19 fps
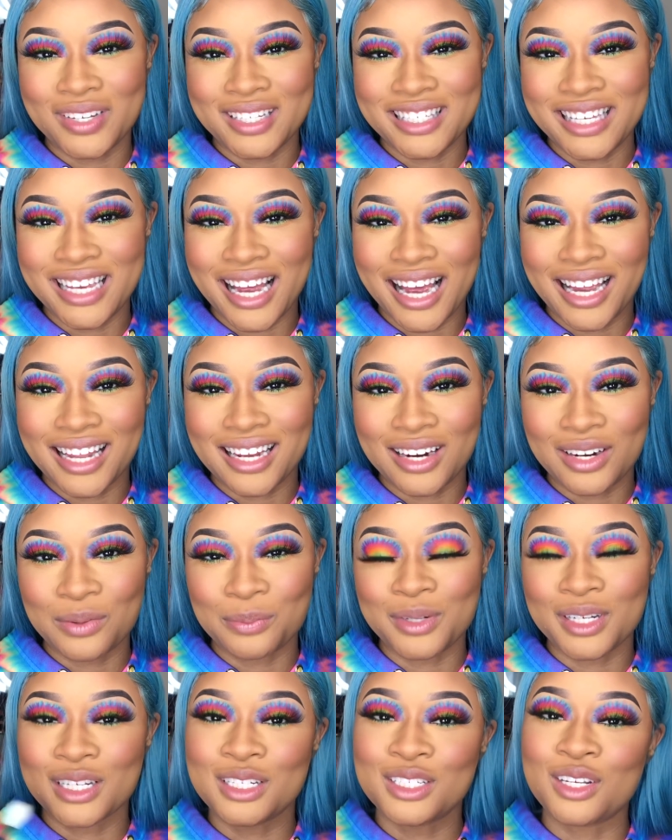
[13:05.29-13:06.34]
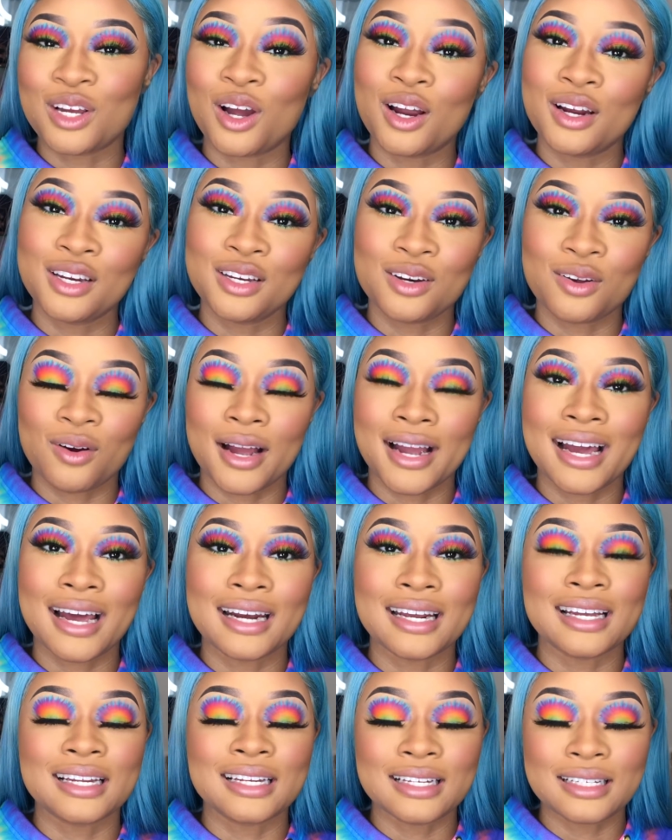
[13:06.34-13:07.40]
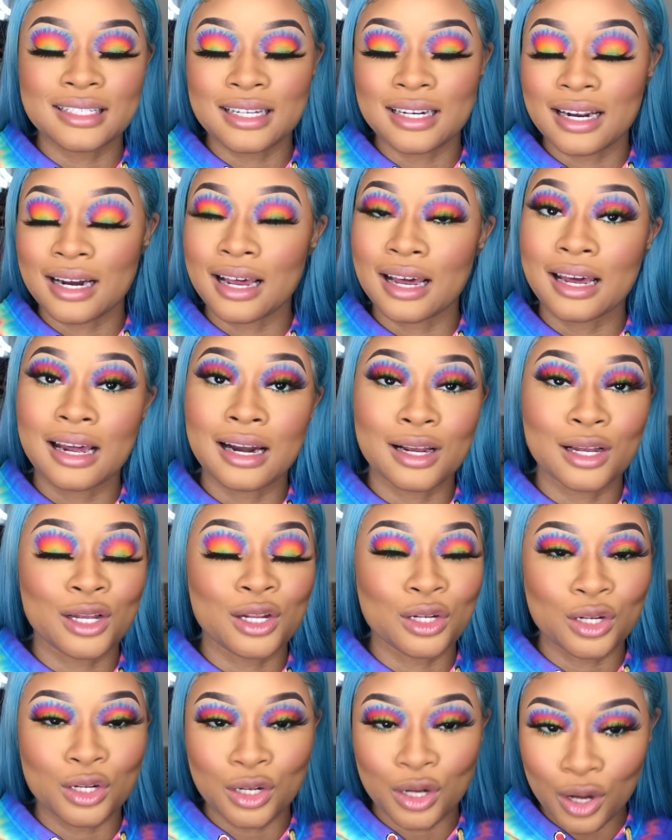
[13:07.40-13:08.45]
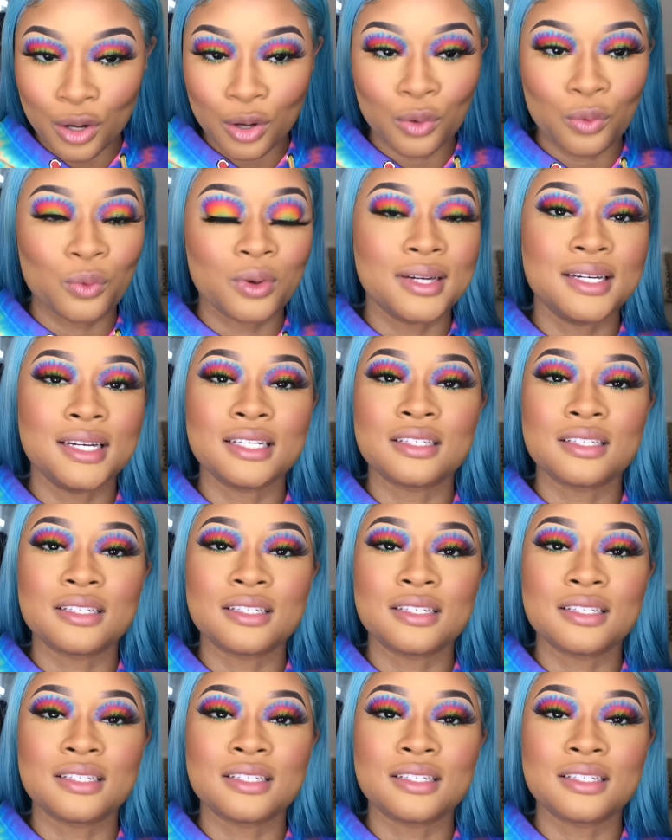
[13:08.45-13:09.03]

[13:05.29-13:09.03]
Fenty highlighter because you already know I gotta glisten and I gotta glow when